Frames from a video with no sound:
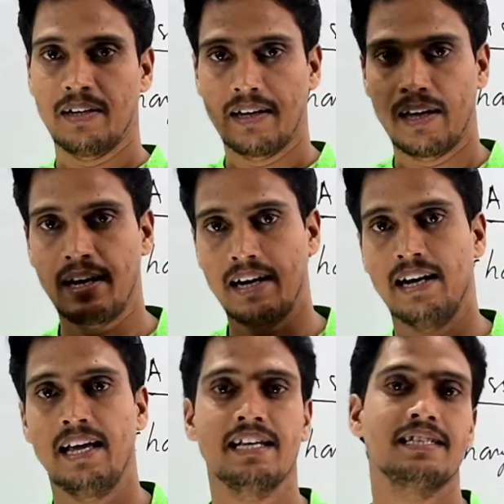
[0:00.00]
a
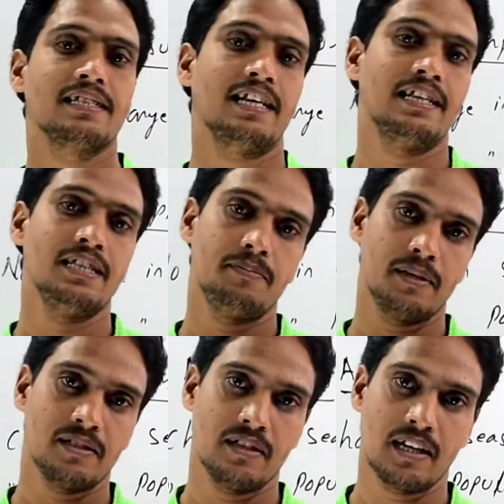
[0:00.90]
less
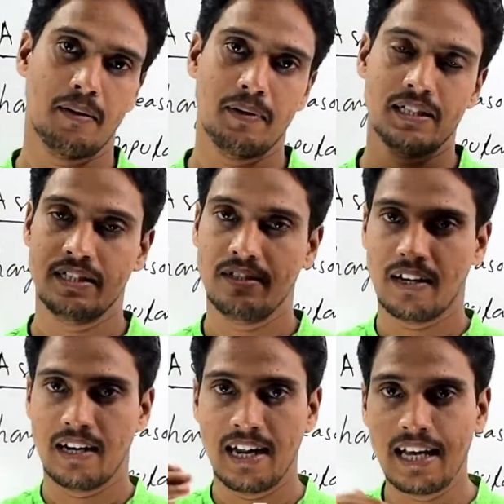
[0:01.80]
satisfaction capacity
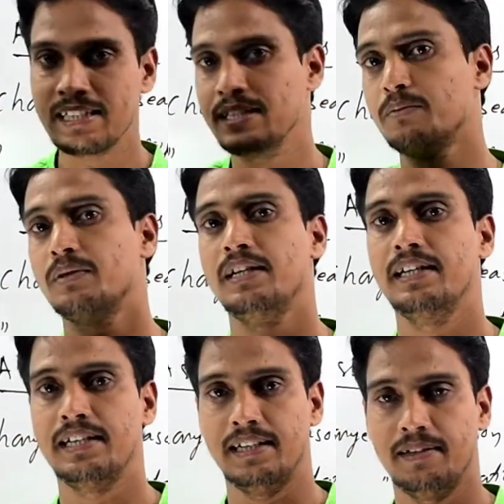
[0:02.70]
or less
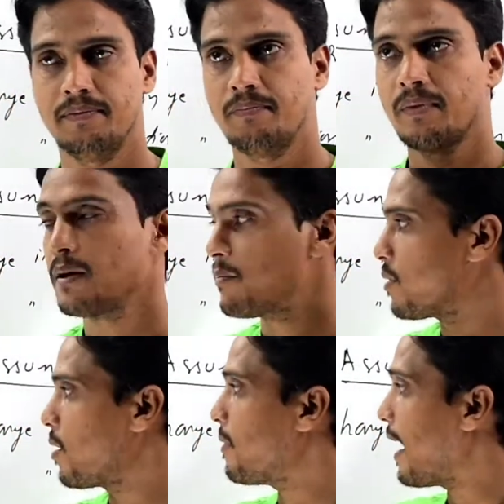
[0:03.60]
utility
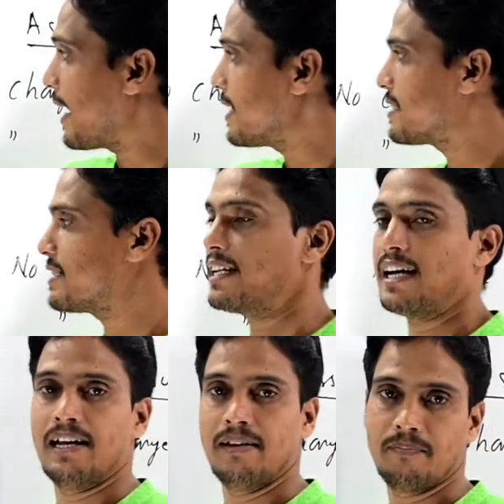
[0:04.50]
from
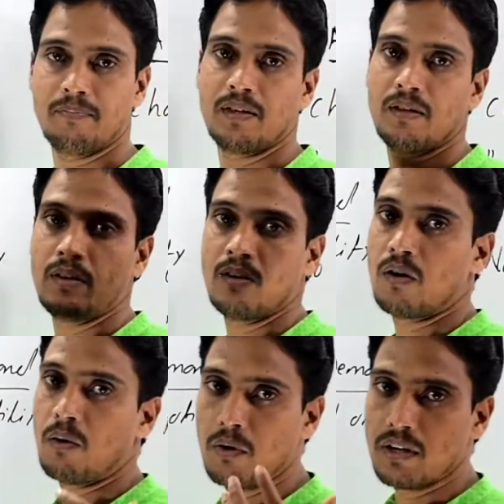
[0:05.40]
additional
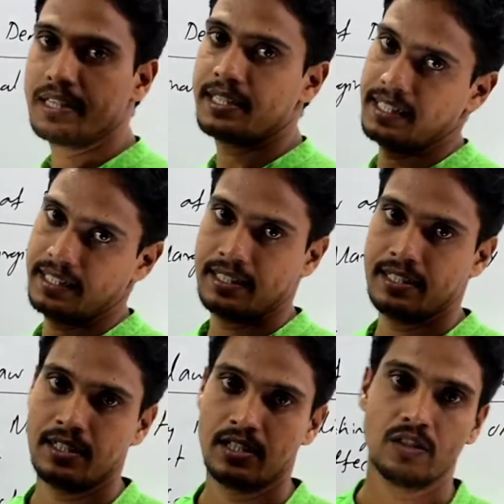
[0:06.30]

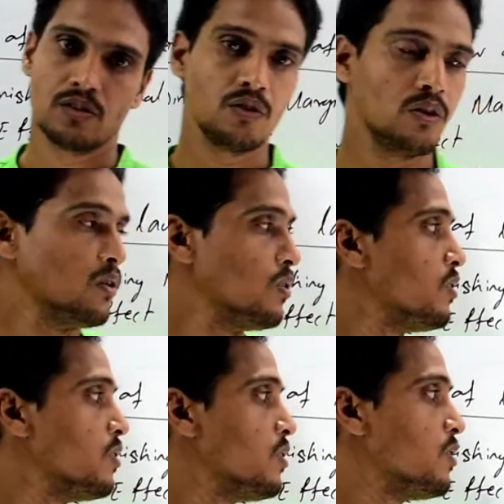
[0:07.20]
commodity,
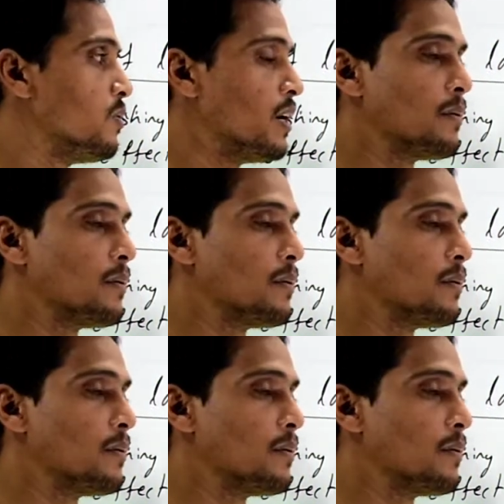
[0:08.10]
so when